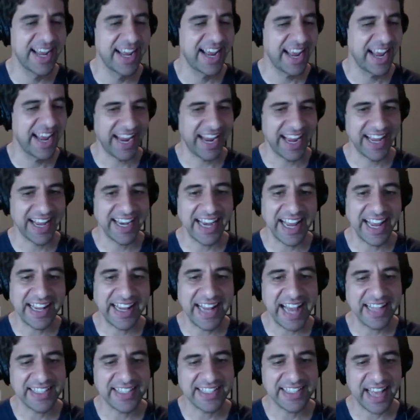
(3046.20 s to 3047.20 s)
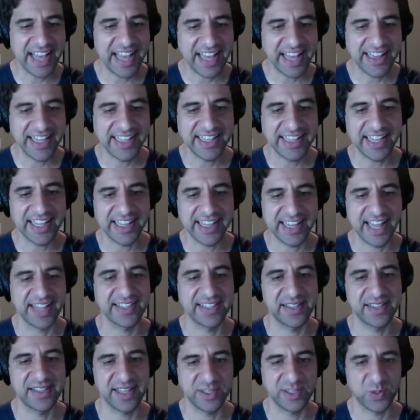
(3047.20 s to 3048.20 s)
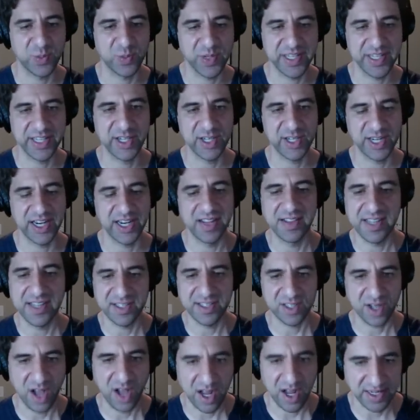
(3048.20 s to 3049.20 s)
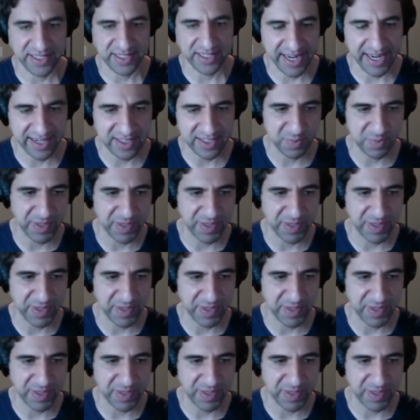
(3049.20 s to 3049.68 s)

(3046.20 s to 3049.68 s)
And I think that's really good in this context,